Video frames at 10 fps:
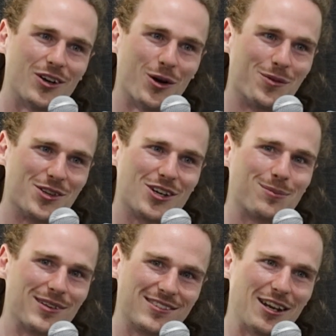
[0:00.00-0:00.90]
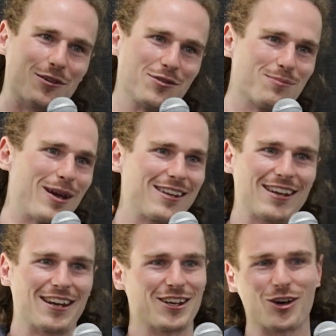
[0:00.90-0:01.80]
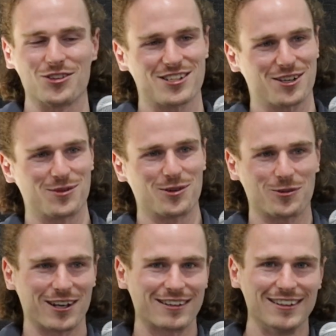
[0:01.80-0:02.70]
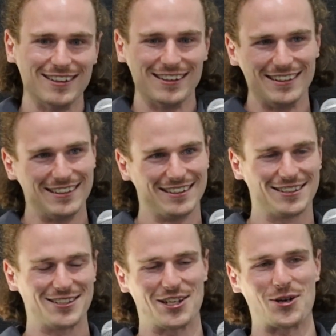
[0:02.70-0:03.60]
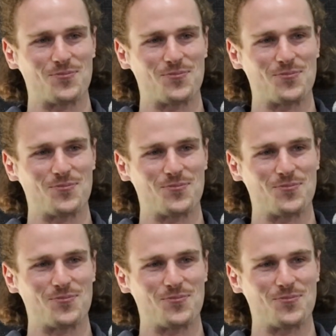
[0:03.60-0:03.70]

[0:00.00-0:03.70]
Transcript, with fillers: over the top instead of making any contact with the ring. Yeah.